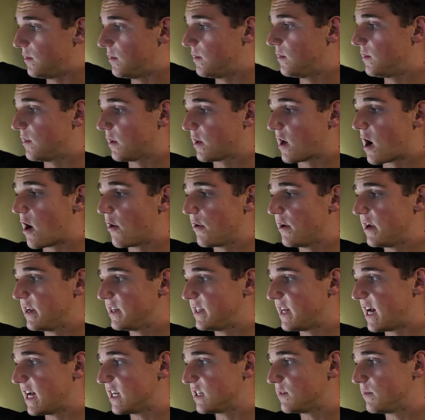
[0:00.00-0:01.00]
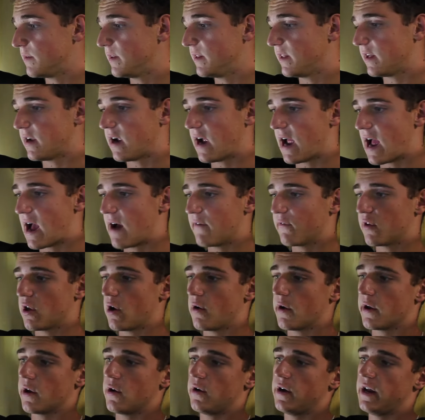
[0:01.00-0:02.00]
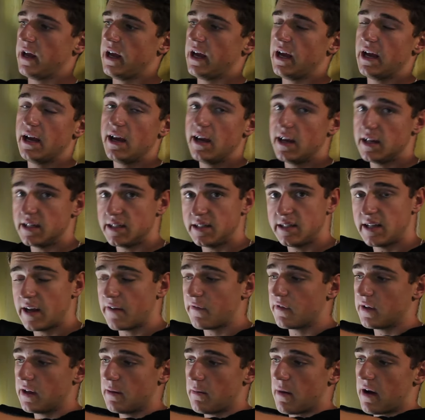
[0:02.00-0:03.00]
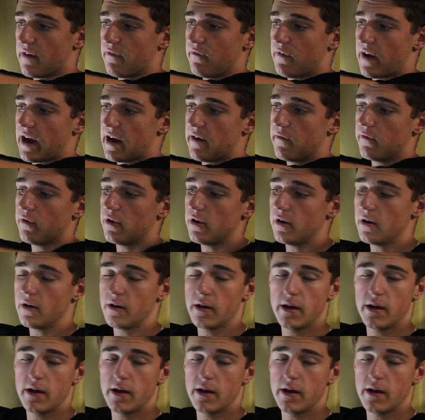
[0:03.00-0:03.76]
the current attachment that I have going on here is definitely my favorite.